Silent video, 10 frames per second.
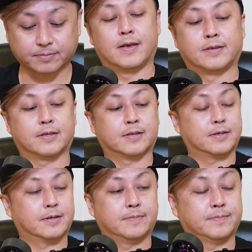it
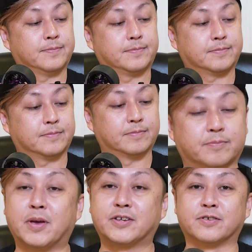
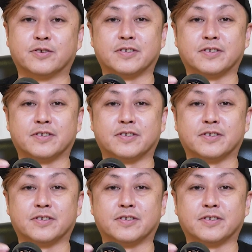looks